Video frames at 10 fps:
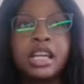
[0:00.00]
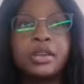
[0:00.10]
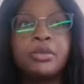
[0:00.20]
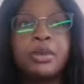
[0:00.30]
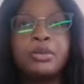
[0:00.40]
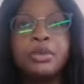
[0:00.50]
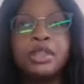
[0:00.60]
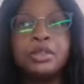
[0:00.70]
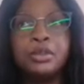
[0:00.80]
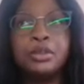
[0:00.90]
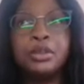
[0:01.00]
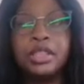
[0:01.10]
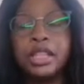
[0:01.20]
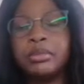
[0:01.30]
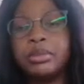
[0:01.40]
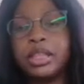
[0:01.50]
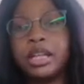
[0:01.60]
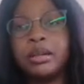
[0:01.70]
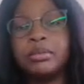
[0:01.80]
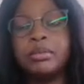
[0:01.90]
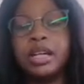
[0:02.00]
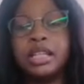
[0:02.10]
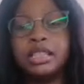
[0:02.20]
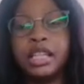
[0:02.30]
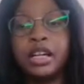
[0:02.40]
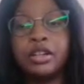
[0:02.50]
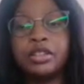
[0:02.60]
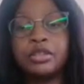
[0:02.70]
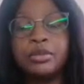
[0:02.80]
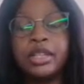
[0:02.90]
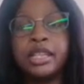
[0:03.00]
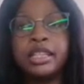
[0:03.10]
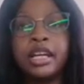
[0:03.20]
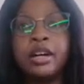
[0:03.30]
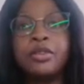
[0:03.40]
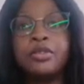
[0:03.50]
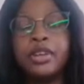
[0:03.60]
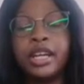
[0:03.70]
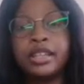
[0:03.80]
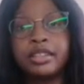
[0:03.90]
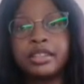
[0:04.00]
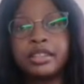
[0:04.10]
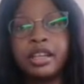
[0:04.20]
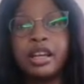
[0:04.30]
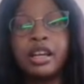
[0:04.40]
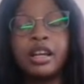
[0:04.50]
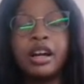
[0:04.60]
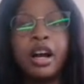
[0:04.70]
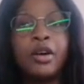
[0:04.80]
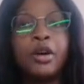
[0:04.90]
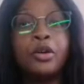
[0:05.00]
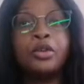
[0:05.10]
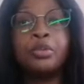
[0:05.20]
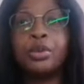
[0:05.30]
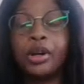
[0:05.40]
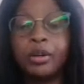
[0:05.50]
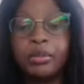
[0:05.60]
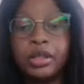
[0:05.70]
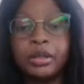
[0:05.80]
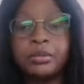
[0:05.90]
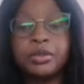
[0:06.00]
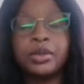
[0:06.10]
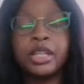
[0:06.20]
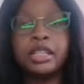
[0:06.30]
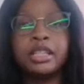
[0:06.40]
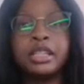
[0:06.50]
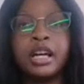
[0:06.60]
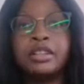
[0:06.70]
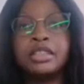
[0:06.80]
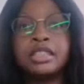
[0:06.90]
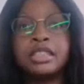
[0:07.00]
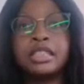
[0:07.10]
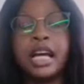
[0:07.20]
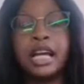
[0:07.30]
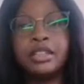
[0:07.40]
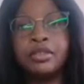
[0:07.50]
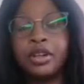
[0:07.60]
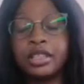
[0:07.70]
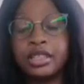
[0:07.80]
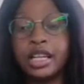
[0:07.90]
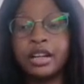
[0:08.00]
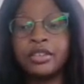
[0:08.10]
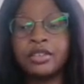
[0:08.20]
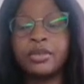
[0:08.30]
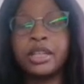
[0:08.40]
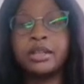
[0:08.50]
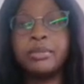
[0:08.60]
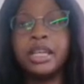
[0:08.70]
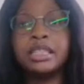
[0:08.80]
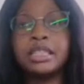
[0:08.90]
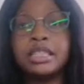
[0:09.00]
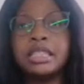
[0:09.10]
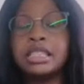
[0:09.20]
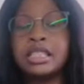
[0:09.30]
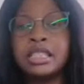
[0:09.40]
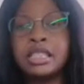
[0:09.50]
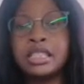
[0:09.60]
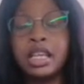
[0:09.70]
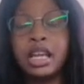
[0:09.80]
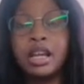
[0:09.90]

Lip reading: that when we do then become adults, we can now face our own problems, we can now decide for ourselves, we can make decisions